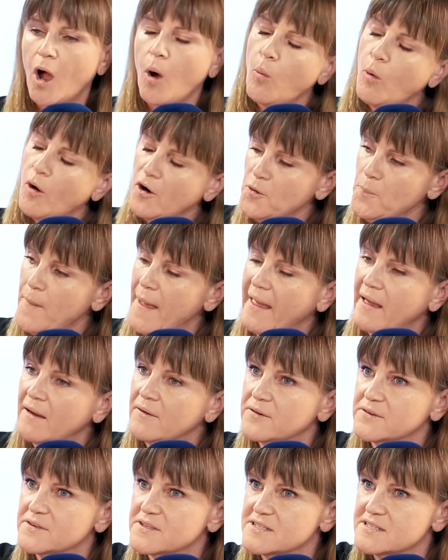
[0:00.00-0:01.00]
What
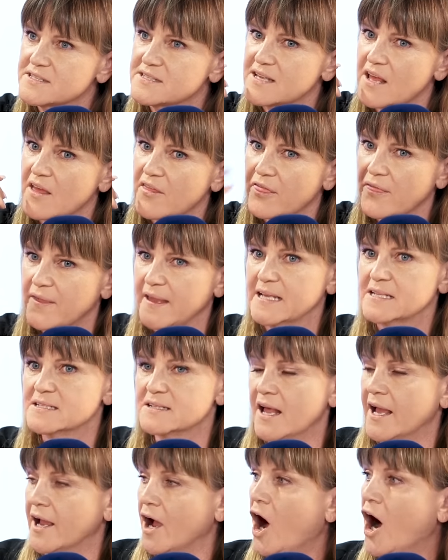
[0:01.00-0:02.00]
about
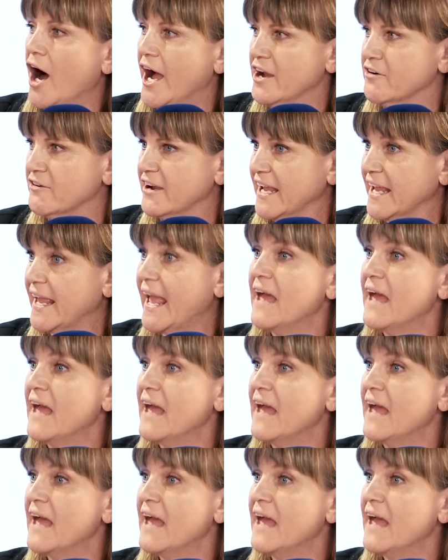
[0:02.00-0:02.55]
things like hiring?